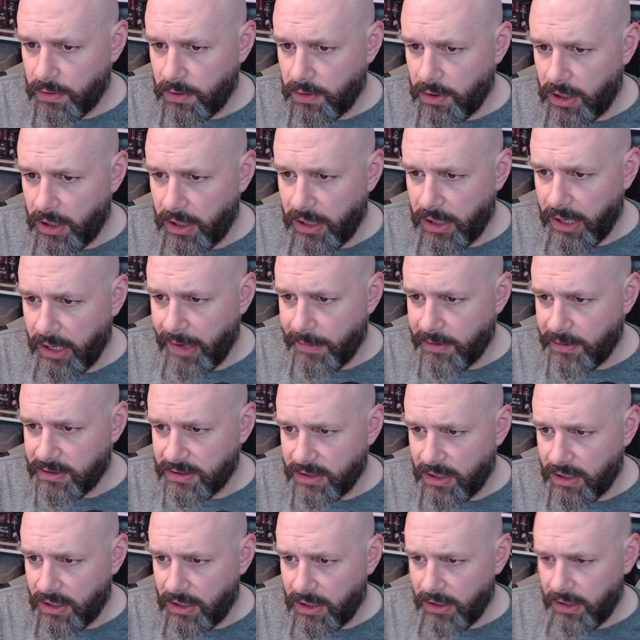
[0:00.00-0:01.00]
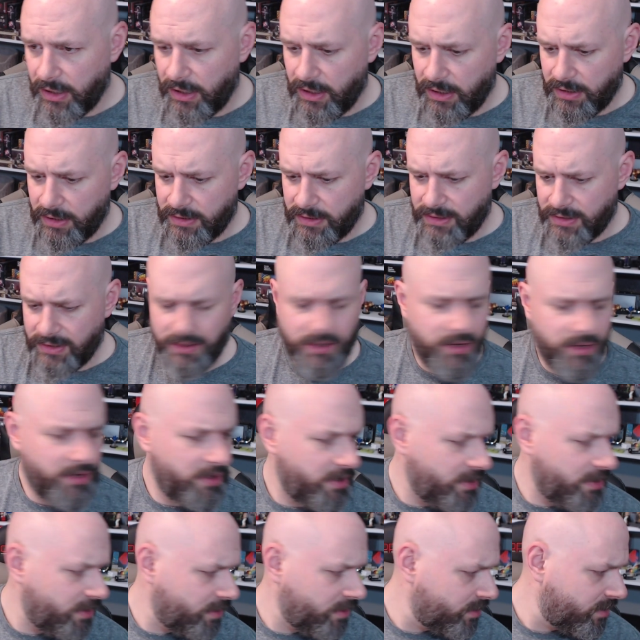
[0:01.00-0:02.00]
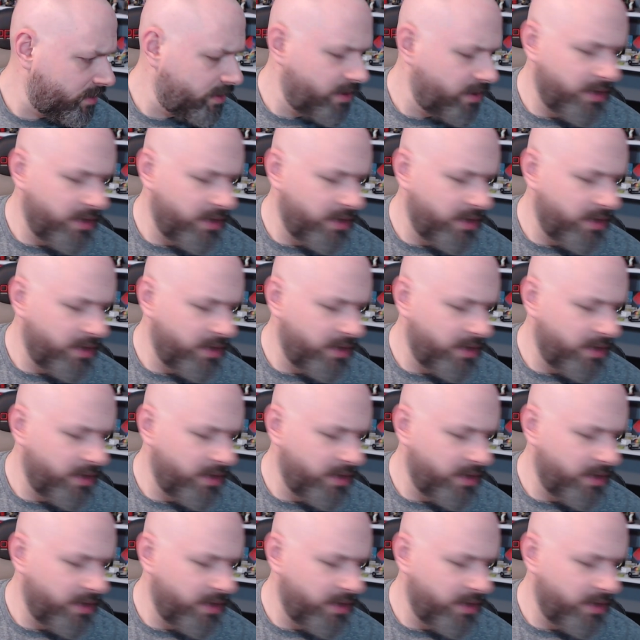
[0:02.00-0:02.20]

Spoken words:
on Amazon, and it's called